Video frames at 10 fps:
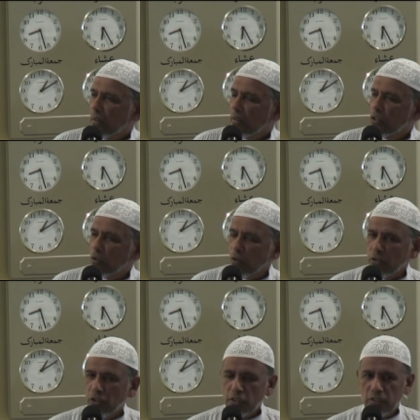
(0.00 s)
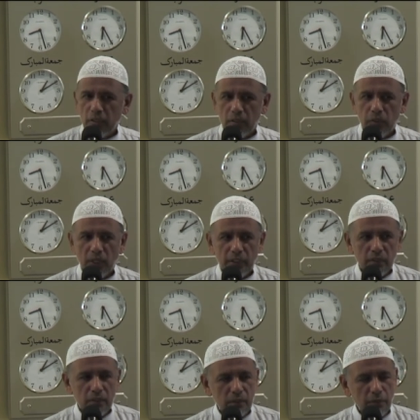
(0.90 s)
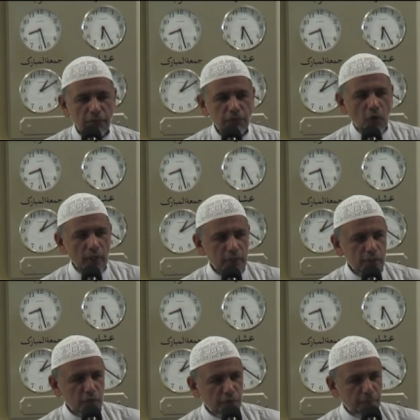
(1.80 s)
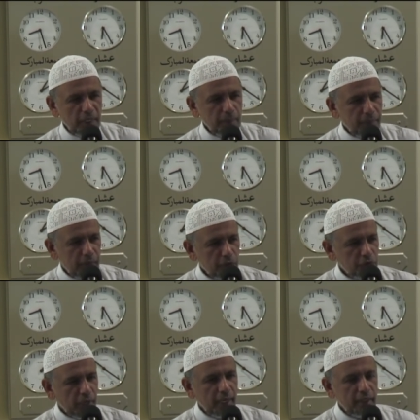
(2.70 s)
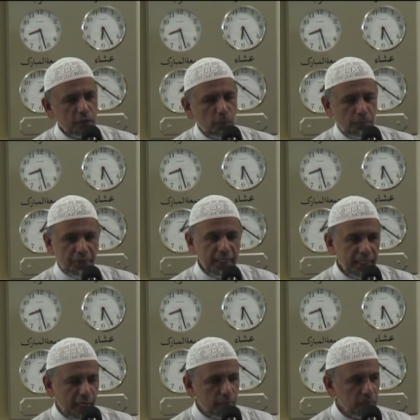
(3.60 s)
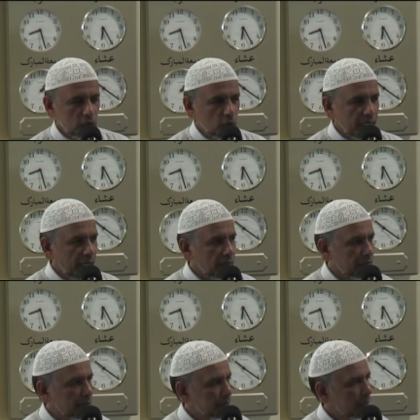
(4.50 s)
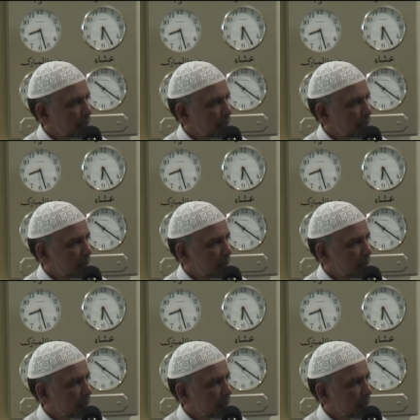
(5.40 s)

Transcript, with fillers: So don't just look at the faults of people, try to bring them together.